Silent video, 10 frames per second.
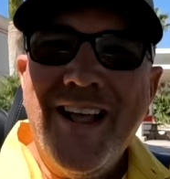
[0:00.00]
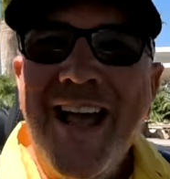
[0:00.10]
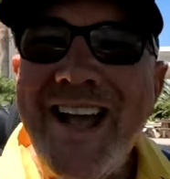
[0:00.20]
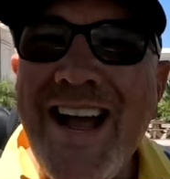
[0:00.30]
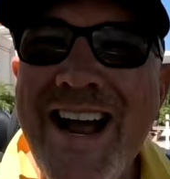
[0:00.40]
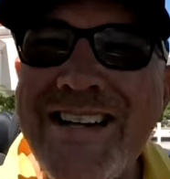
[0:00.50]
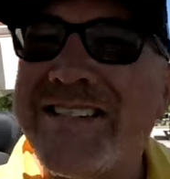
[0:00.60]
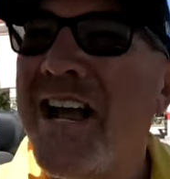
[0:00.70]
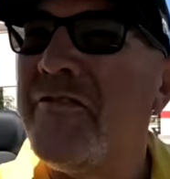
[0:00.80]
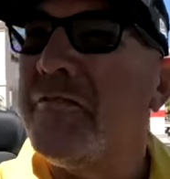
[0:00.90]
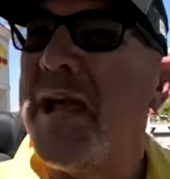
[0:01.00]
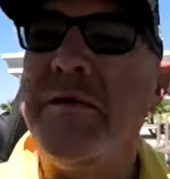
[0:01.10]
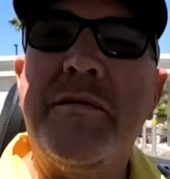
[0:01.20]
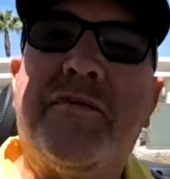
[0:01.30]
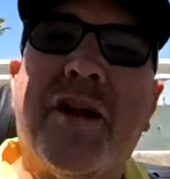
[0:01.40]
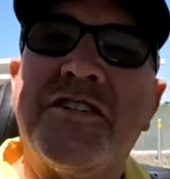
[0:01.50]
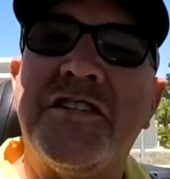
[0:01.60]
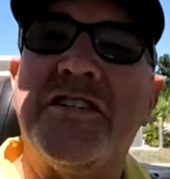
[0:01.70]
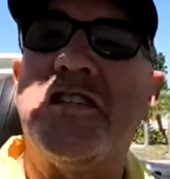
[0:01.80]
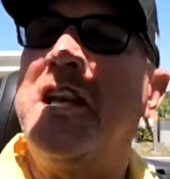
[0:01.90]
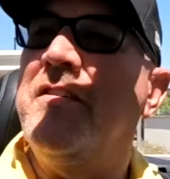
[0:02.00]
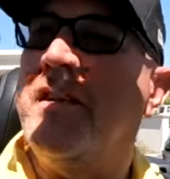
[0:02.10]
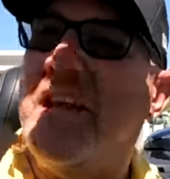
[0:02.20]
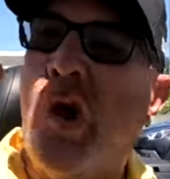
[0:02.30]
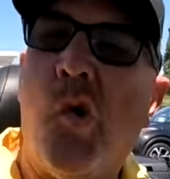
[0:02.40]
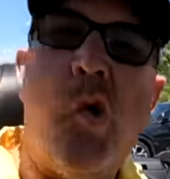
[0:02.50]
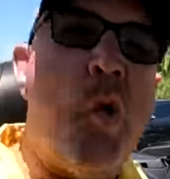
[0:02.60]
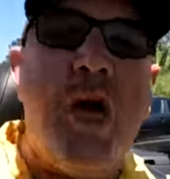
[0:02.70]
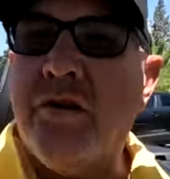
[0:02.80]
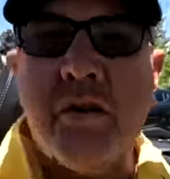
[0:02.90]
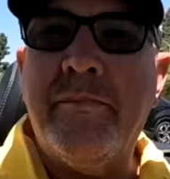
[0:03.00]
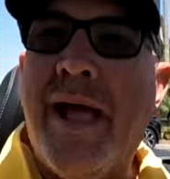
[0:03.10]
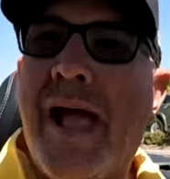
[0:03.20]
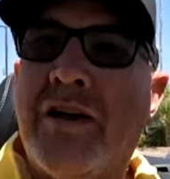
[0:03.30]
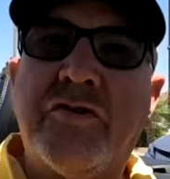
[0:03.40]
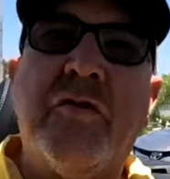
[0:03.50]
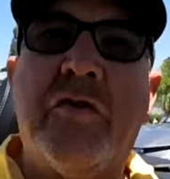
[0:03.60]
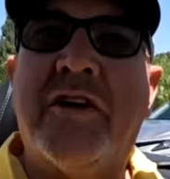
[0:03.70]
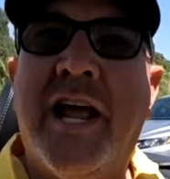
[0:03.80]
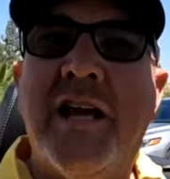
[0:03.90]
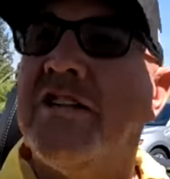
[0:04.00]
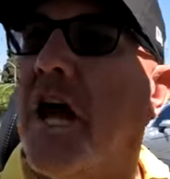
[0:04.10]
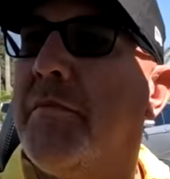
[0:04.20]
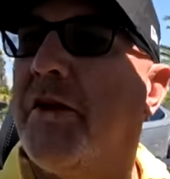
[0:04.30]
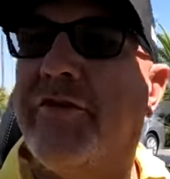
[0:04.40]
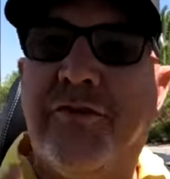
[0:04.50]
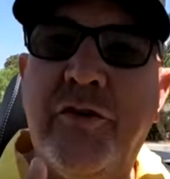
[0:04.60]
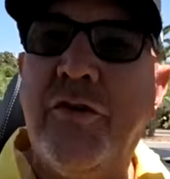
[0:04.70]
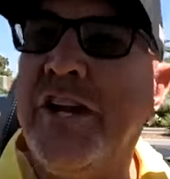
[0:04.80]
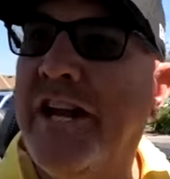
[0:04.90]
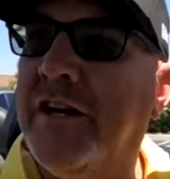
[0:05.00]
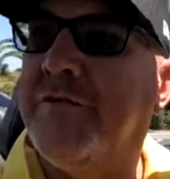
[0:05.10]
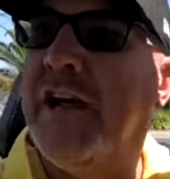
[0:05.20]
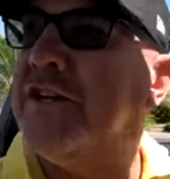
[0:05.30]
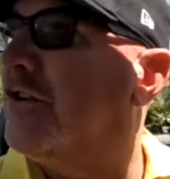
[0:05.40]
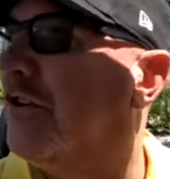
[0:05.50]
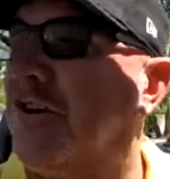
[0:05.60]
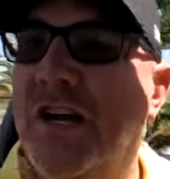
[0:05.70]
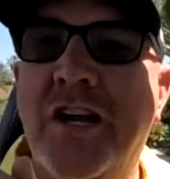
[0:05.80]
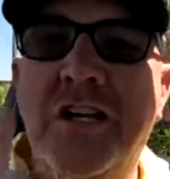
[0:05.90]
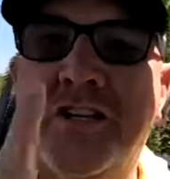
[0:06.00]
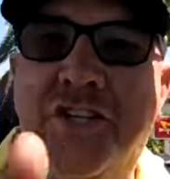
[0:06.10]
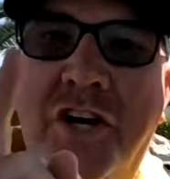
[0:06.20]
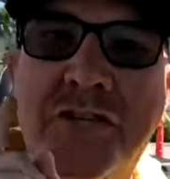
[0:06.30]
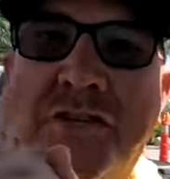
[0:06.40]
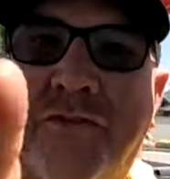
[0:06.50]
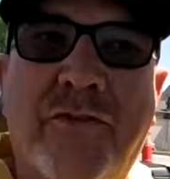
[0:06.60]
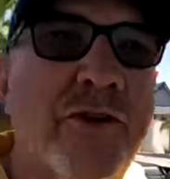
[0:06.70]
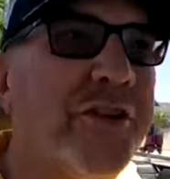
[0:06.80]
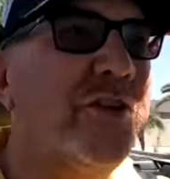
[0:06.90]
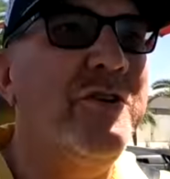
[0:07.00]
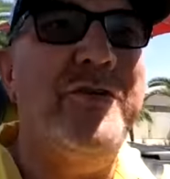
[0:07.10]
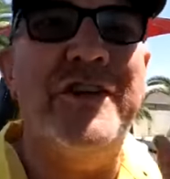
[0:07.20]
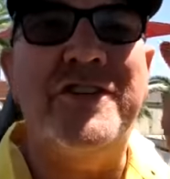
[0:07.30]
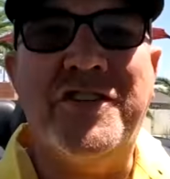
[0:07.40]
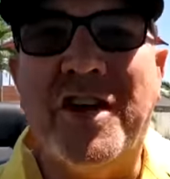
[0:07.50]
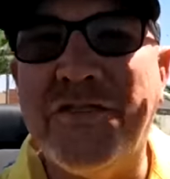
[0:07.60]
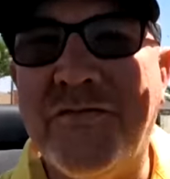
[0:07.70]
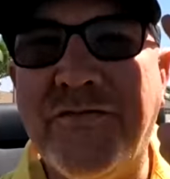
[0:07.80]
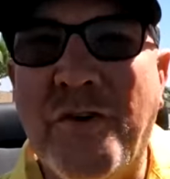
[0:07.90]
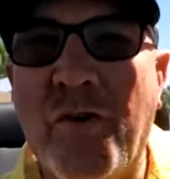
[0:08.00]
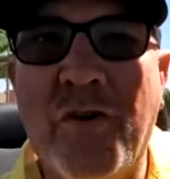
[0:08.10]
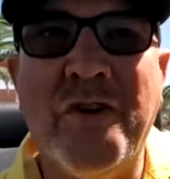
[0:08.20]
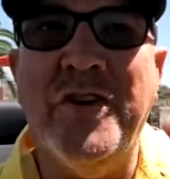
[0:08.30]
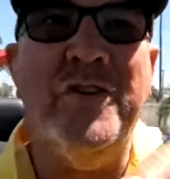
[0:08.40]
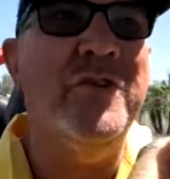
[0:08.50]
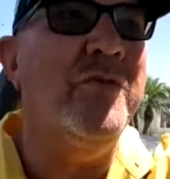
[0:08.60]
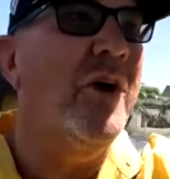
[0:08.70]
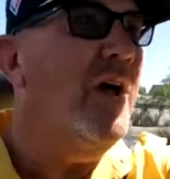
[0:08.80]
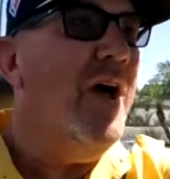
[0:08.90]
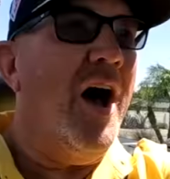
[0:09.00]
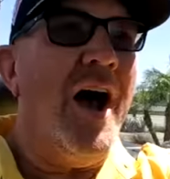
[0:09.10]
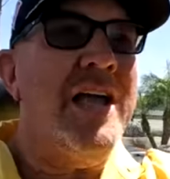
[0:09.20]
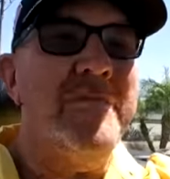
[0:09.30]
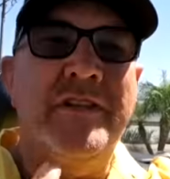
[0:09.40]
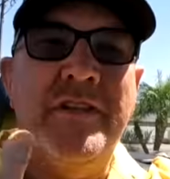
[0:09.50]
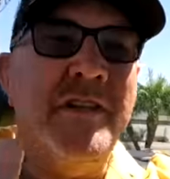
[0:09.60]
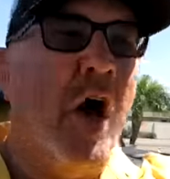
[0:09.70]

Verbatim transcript: Hey guys, it's Ken from KBD Productions TV. Welcome back to another Ken Domik foodie adventure just for you and just for you. I am in the